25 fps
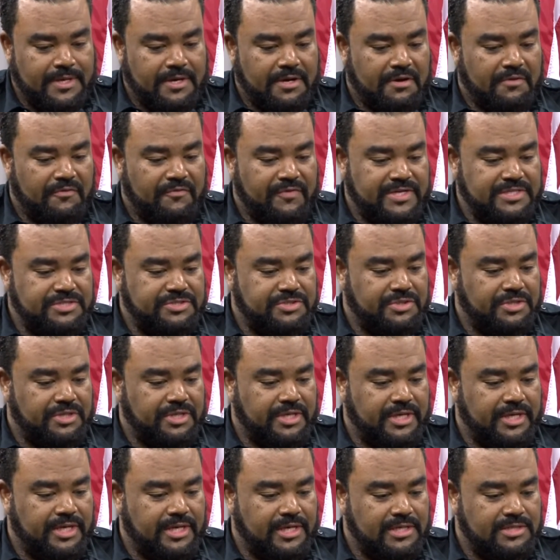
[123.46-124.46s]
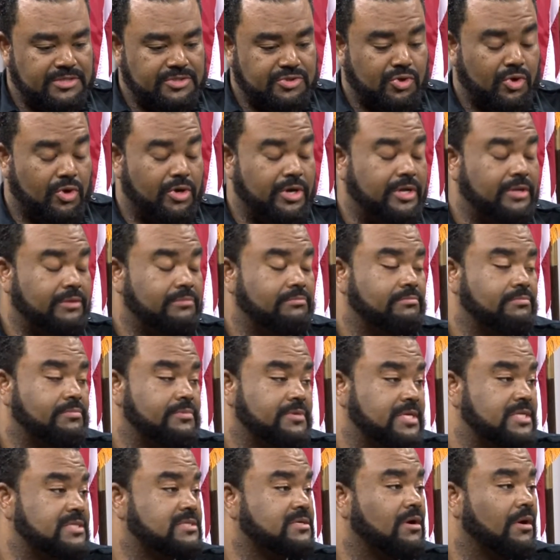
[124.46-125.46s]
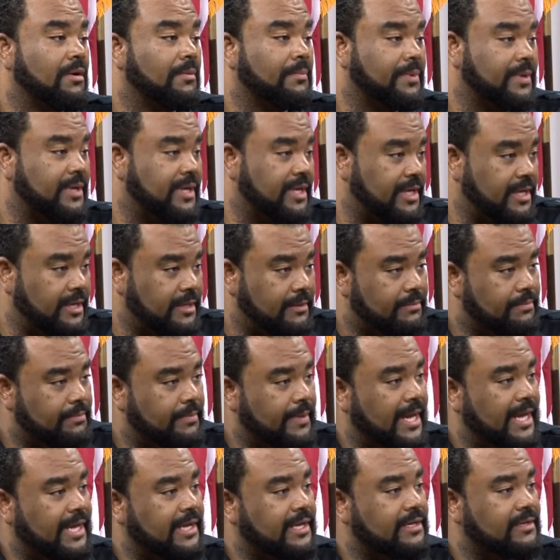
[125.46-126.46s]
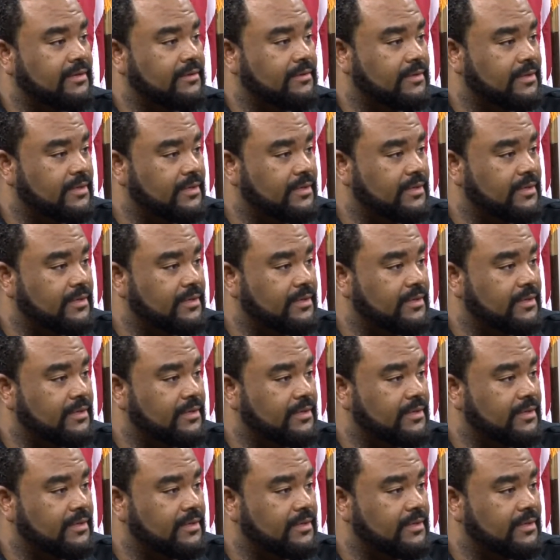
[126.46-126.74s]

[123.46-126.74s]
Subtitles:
eventually started this company back in